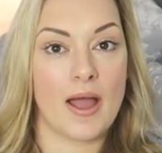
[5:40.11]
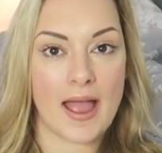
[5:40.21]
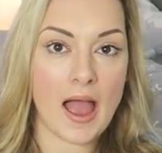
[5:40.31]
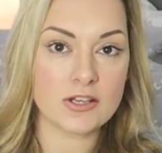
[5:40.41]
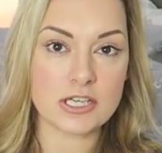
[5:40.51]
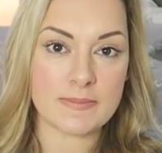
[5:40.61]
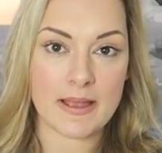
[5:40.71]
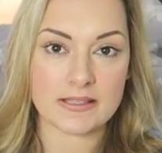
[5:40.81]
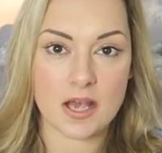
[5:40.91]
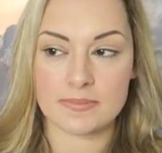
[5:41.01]
I actually
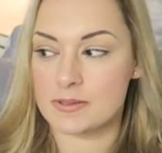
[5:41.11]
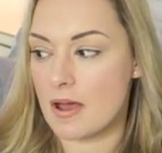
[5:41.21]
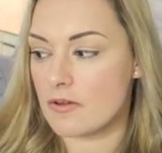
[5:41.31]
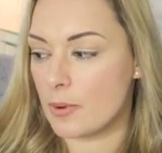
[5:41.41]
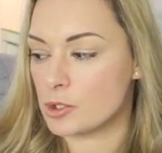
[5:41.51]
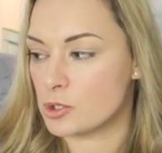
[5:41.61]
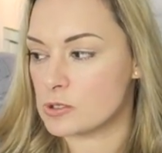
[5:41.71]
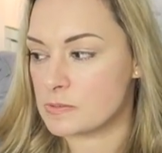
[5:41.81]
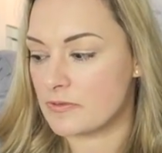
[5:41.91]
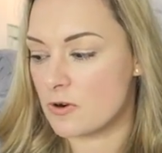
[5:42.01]
picked up some other
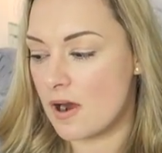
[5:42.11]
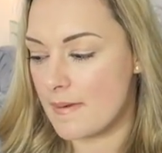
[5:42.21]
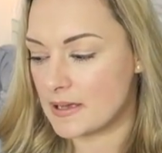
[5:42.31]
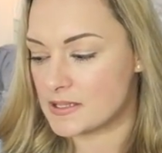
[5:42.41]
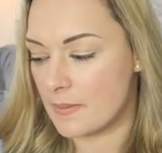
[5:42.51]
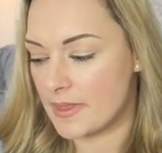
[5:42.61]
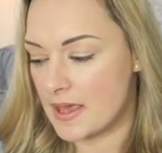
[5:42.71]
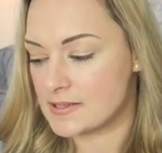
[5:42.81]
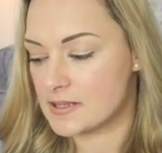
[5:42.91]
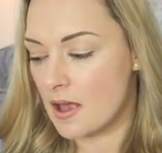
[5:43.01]
bottles before I picked up
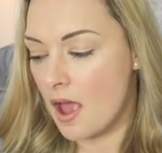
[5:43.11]
this